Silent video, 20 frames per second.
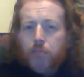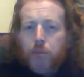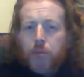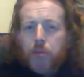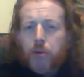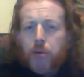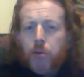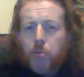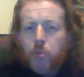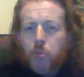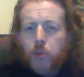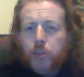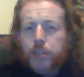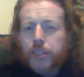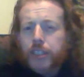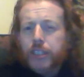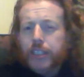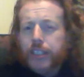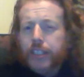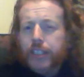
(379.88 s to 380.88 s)
probably
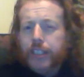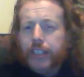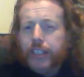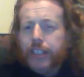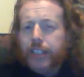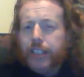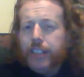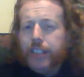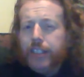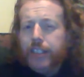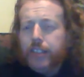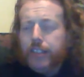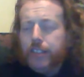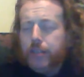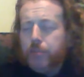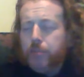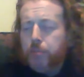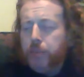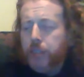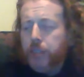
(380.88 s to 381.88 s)
once a year
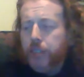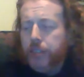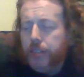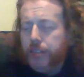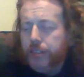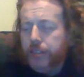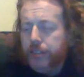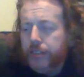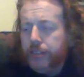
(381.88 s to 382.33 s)
beer.